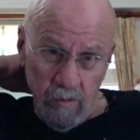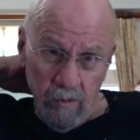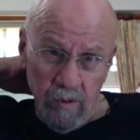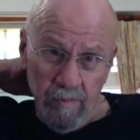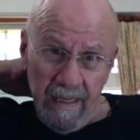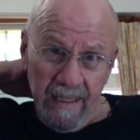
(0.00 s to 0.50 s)

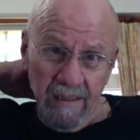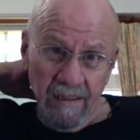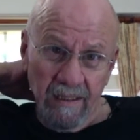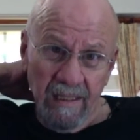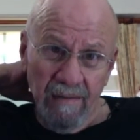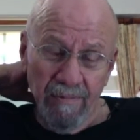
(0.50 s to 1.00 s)
the
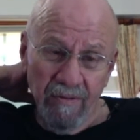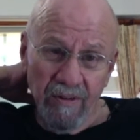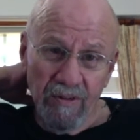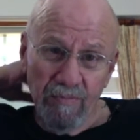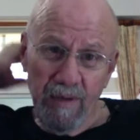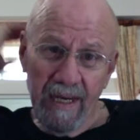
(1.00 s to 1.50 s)
top of our
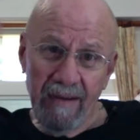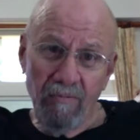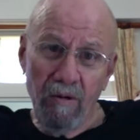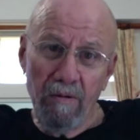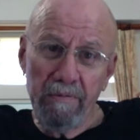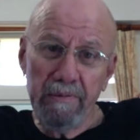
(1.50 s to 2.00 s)
spine,
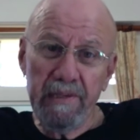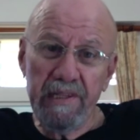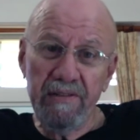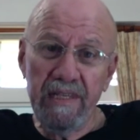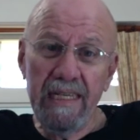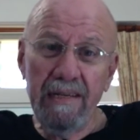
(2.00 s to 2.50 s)
where we
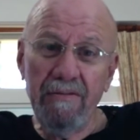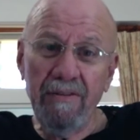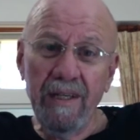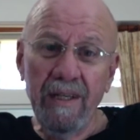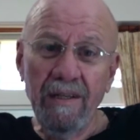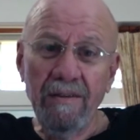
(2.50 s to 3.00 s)
receive
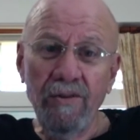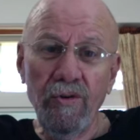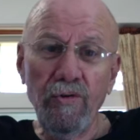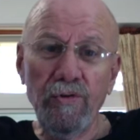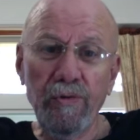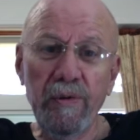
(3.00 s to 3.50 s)
the
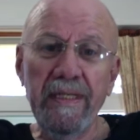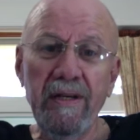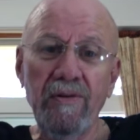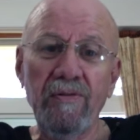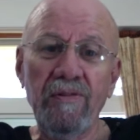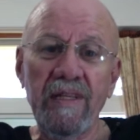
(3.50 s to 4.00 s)

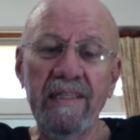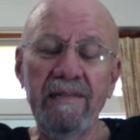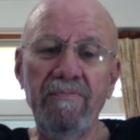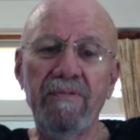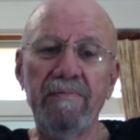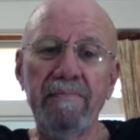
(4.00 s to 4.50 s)
neutrinos, the
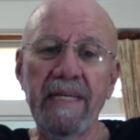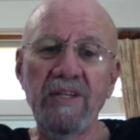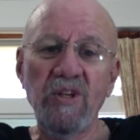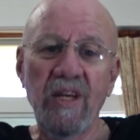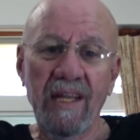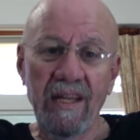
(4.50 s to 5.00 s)

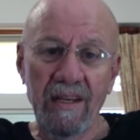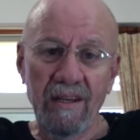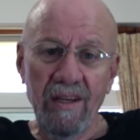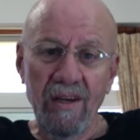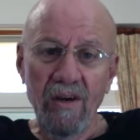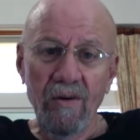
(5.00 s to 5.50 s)
information, the
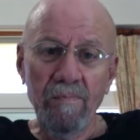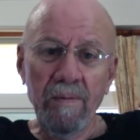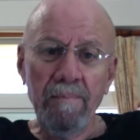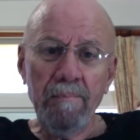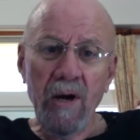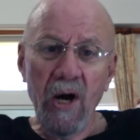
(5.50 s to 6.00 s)

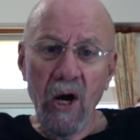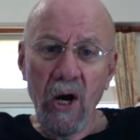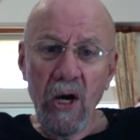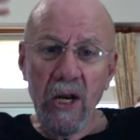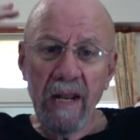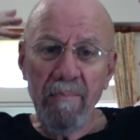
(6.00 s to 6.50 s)

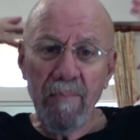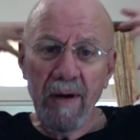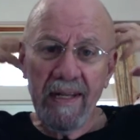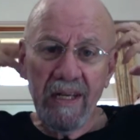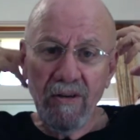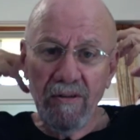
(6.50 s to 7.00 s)
bombarded by
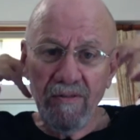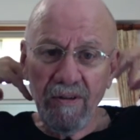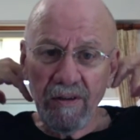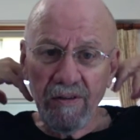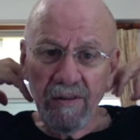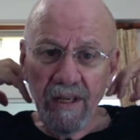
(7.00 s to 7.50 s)
the
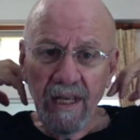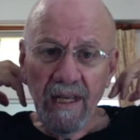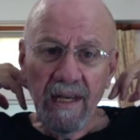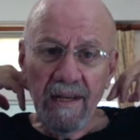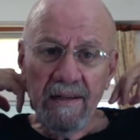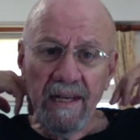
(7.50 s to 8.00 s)
universe,
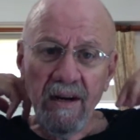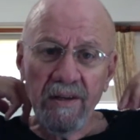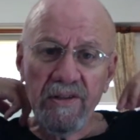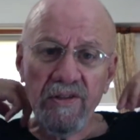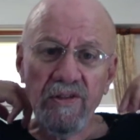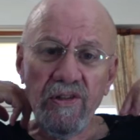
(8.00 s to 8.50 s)
that our
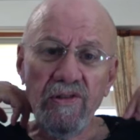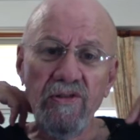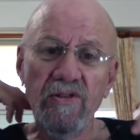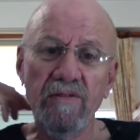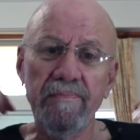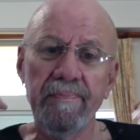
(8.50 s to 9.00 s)

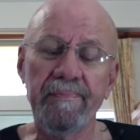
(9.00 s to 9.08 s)
system